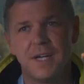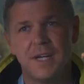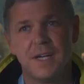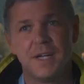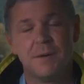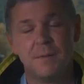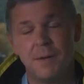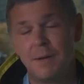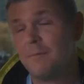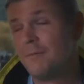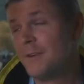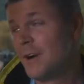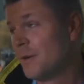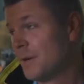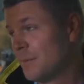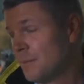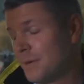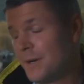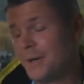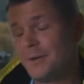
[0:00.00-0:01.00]
And I'm
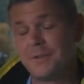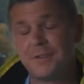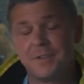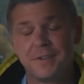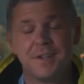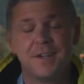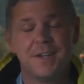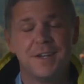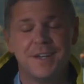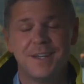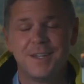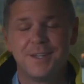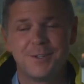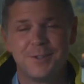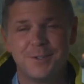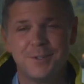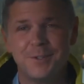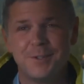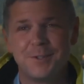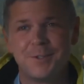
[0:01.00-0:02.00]
very proud
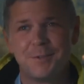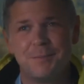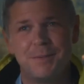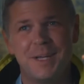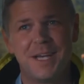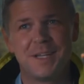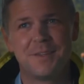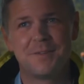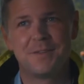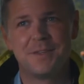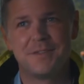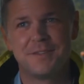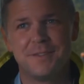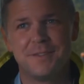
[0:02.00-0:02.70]
to be head of this